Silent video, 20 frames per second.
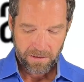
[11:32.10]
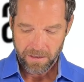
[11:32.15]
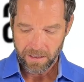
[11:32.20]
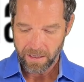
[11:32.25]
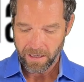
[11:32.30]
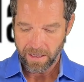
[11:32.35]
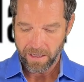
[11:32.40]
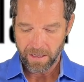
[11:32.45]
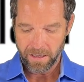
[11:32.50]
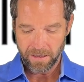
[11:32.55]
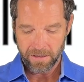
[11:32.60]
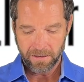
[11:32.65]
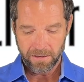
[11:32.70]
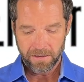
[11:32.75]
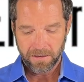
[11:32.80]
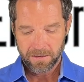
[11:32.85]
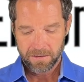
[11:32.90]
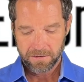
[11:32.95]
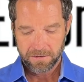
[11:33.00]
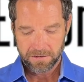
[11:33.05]
and
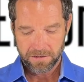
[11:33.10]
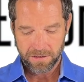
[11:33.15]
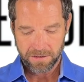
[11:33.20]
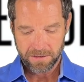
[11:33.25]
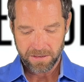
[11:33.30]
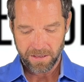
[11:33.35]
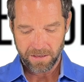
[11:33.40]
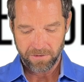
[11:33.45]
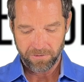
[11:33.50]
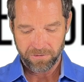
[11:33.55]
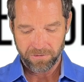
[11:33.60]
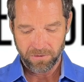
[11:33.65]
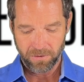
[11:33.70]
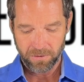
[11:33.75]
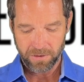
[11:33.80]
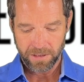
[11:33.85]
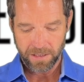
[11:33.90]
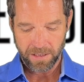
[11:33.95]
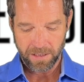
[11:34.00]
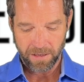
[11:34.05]
just kind of
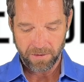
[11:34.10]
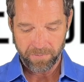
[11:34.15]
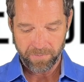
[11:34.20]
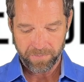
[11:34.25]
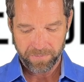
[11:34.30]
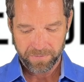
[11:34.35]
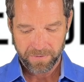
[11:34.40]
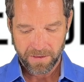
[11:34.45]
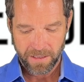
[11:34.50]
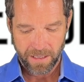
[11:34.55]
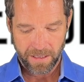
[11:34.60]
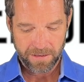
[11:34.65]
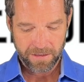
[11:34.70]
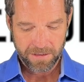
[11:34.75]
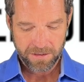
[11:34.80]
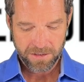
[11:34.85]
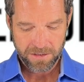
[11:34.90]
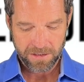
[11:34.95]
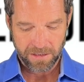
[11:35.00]
folding it up and then just